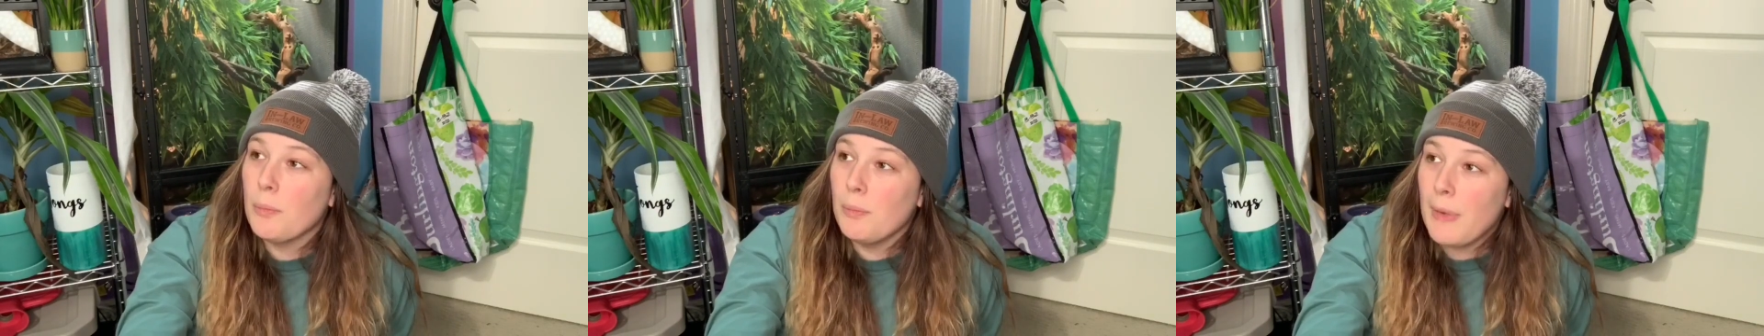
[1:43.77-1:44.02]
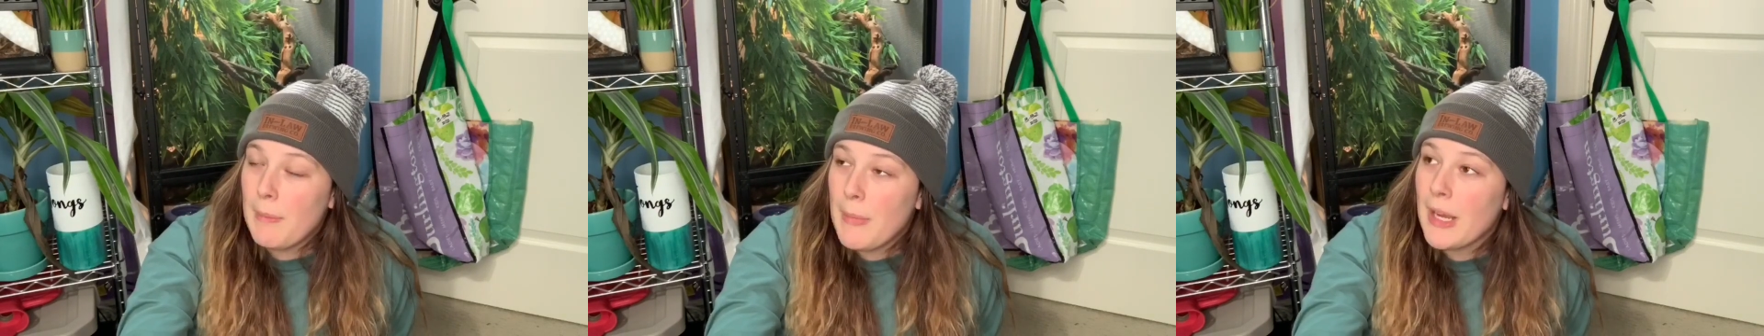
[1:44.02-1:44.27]

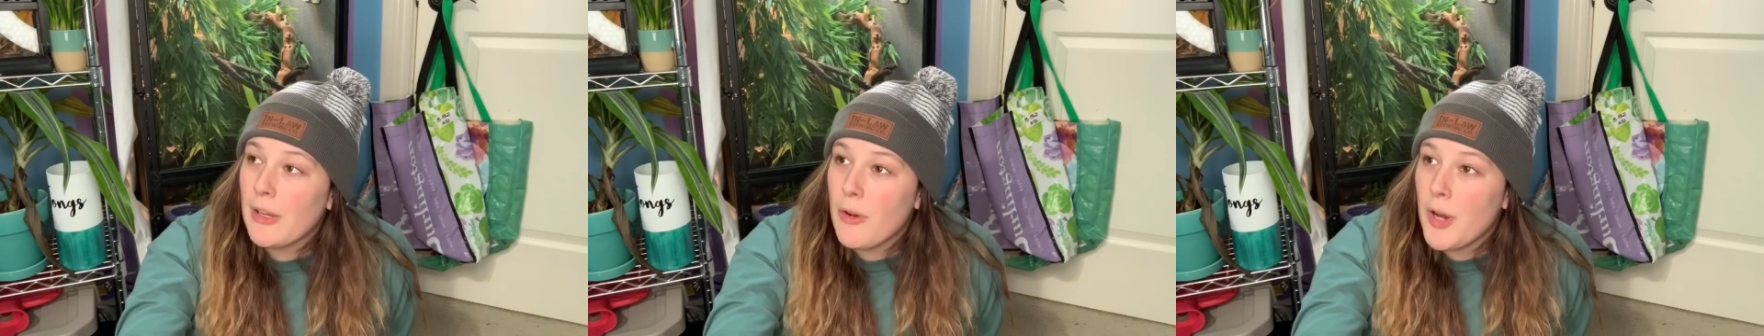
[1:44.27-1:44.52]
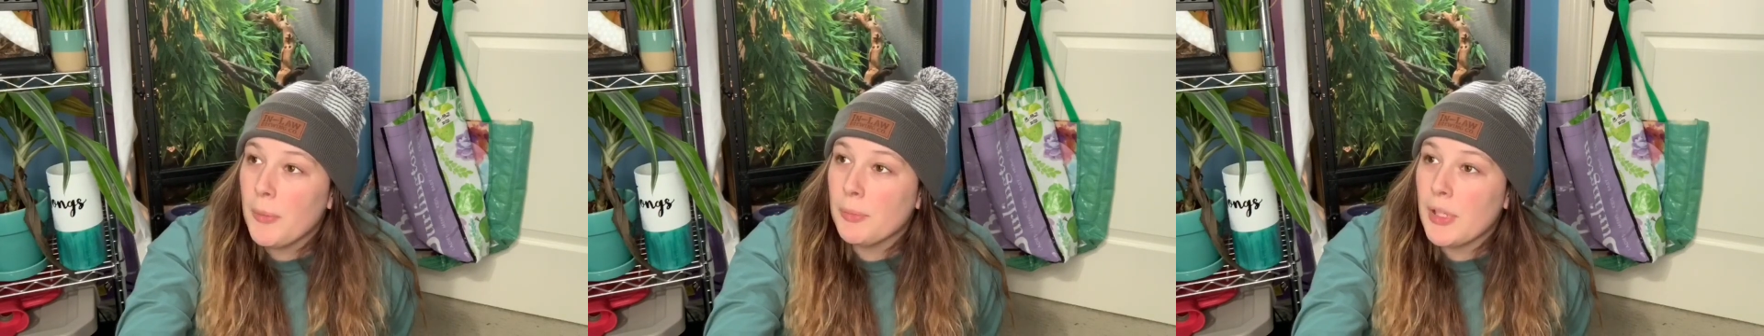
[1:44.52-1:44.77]
My main
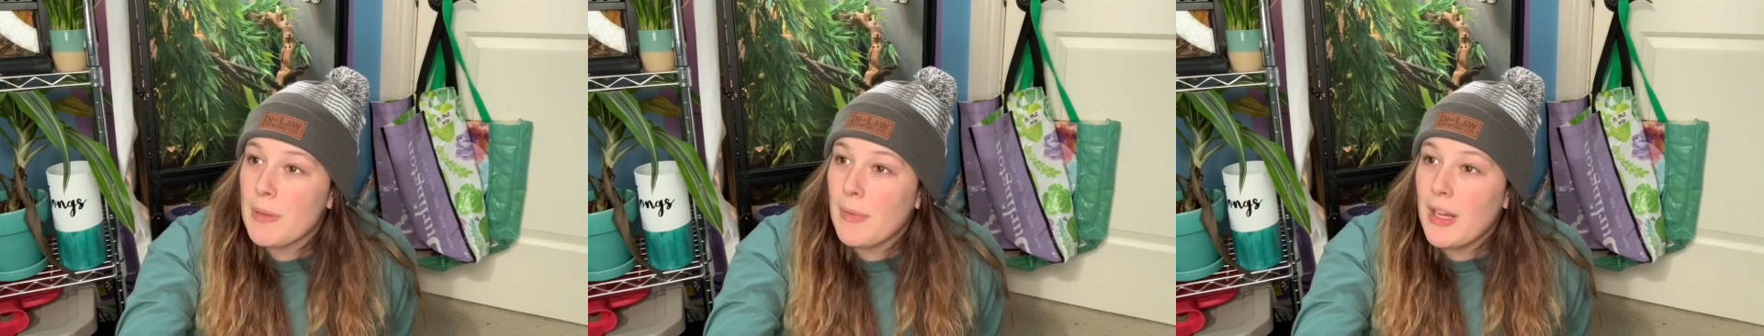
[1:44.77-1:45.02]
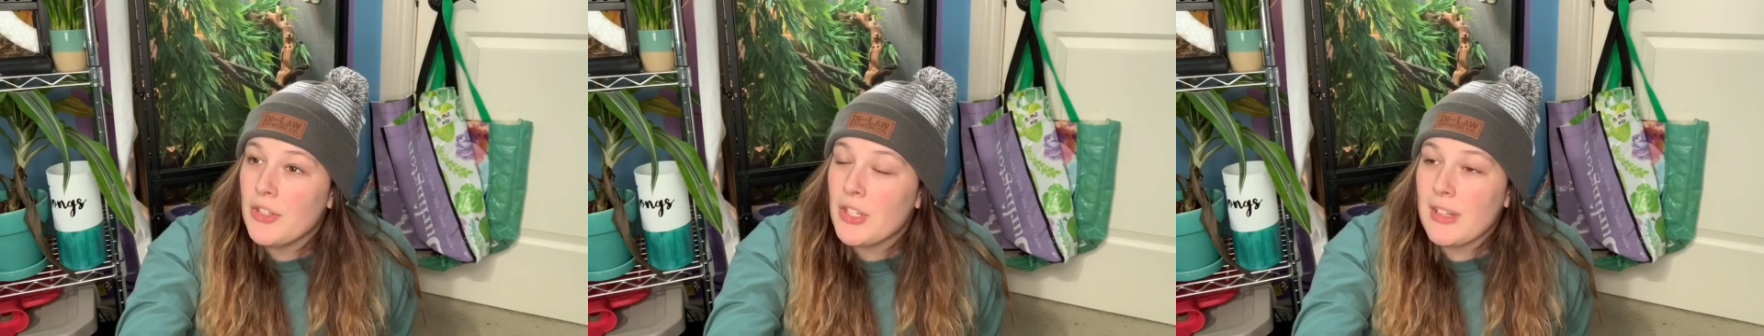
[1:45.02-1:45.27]
goal pretty
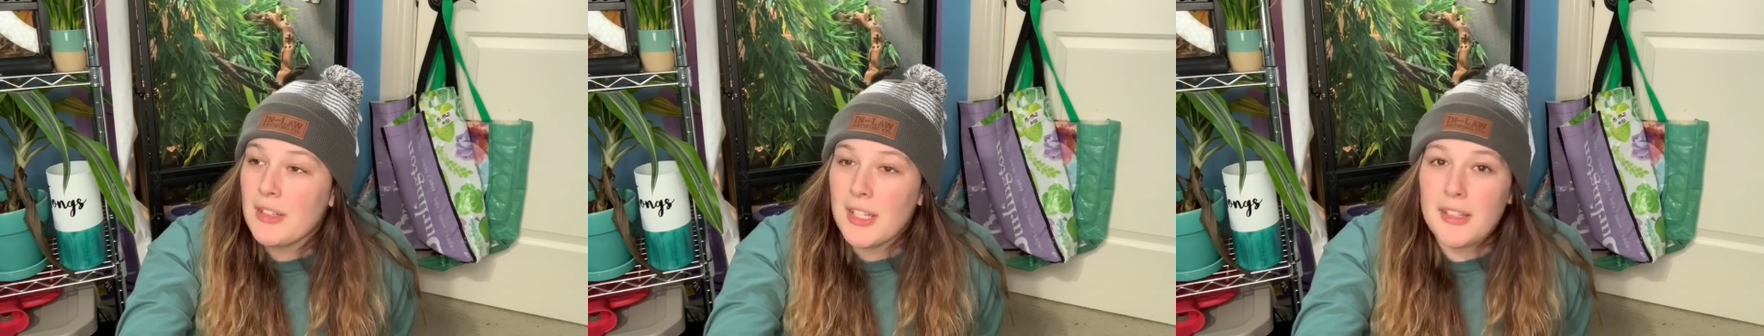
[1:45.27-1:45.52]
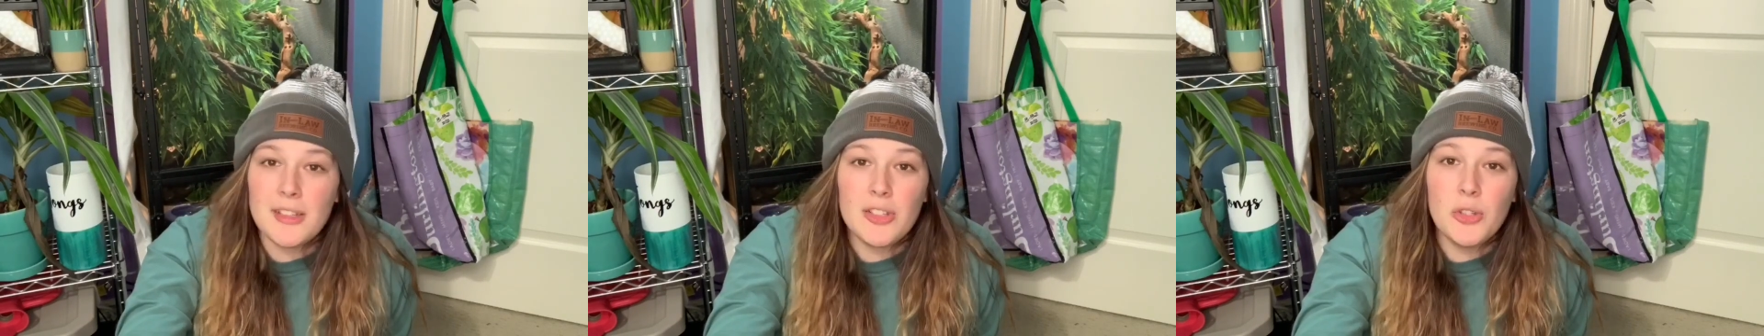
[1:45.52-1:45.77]
much is
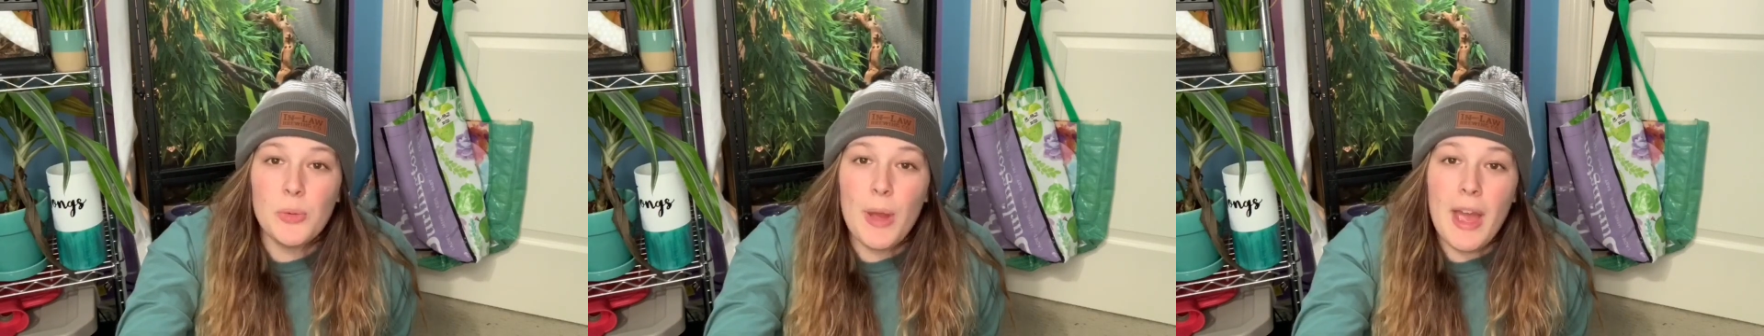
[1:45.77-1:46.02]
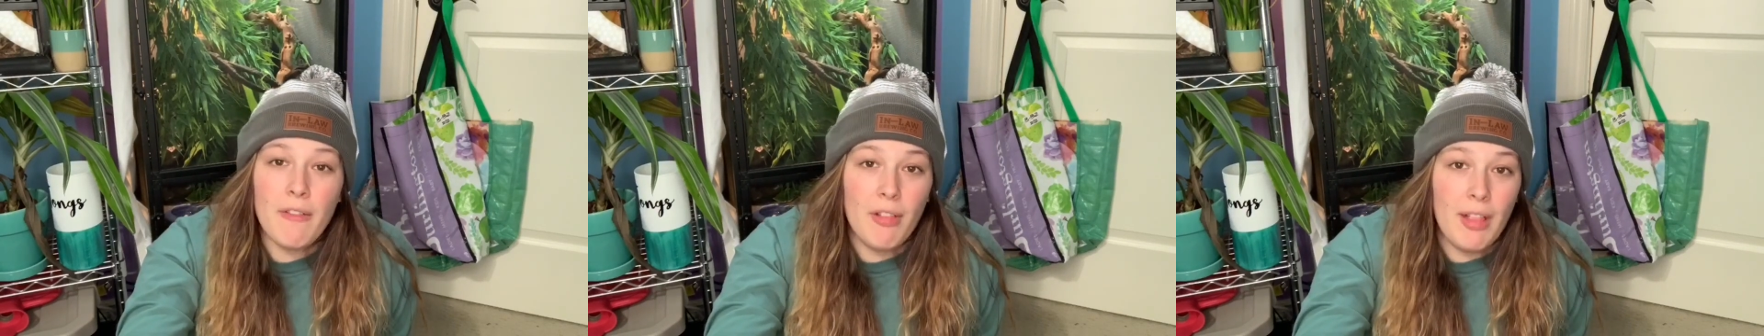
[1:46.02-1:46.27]
just to
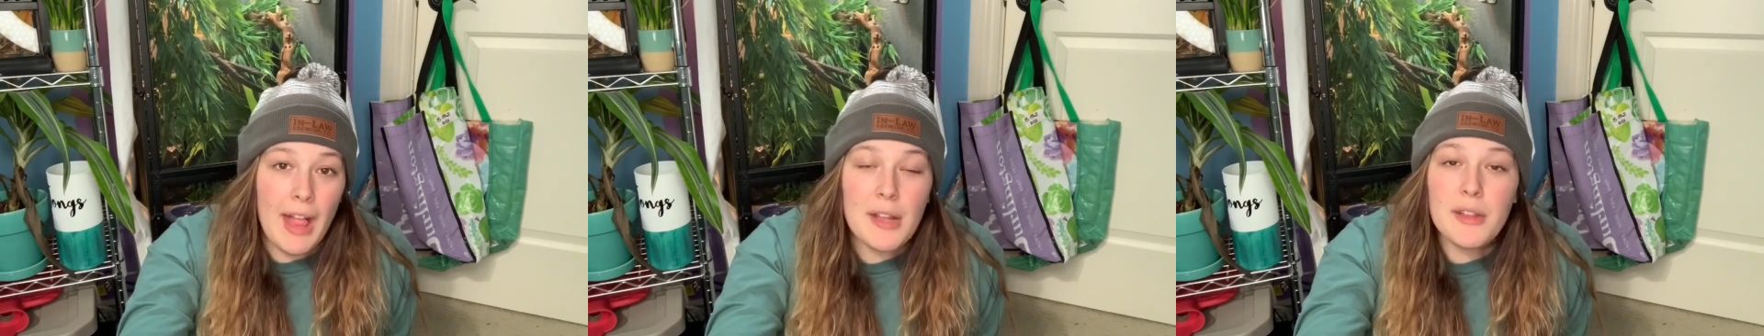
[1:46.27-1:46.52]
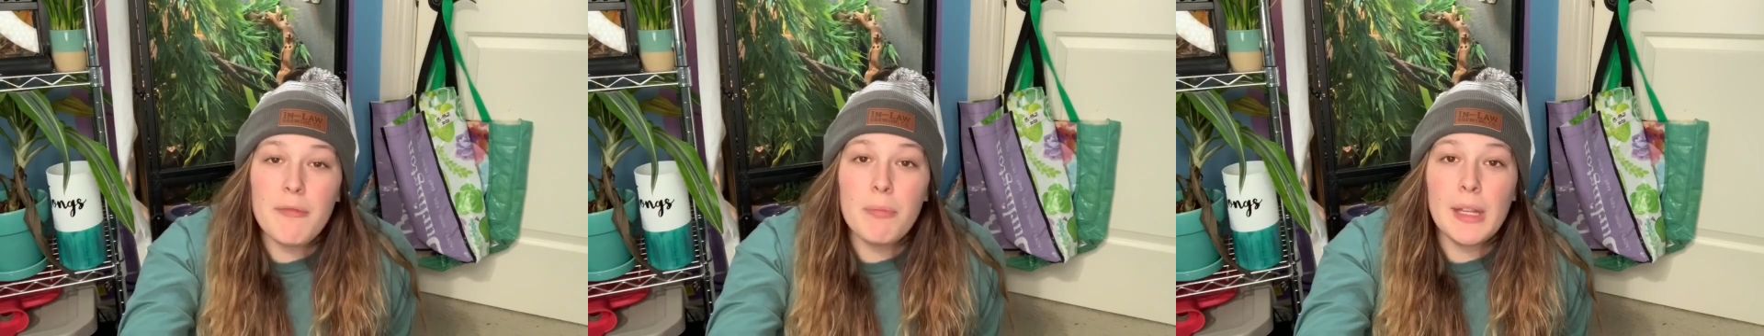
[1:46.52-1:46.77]
have
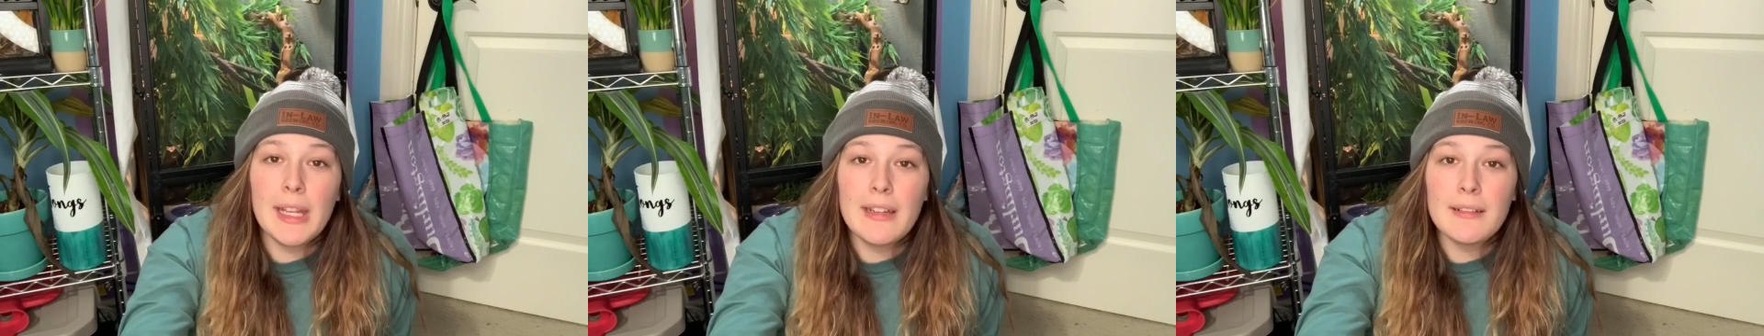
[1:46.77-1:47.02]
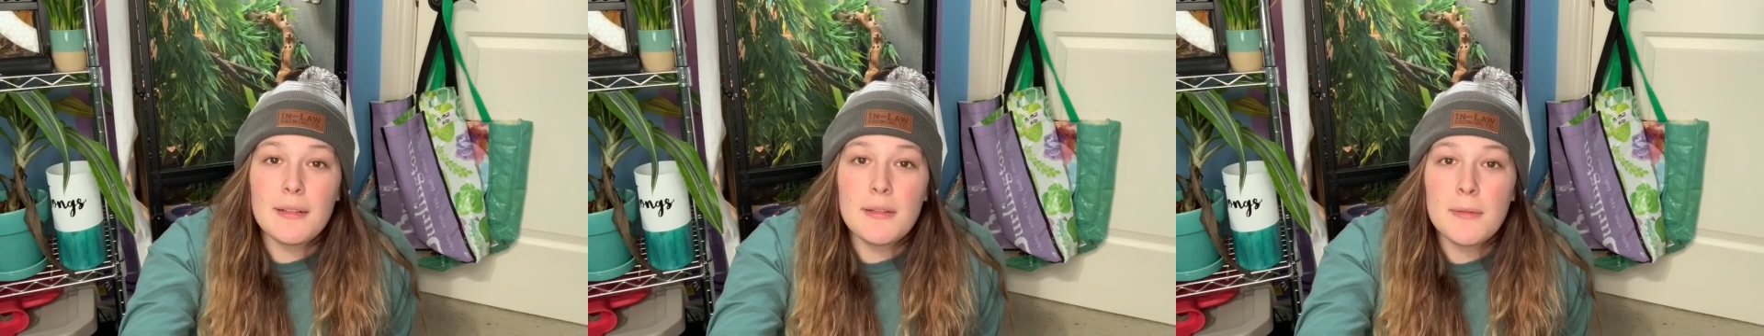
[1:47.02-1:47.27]
lots of
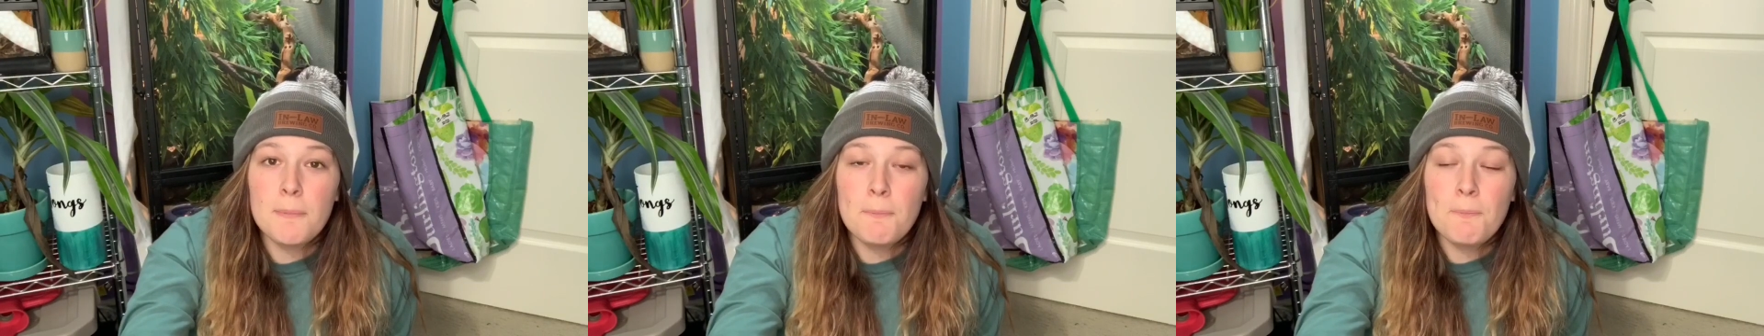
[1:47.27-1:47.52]
plants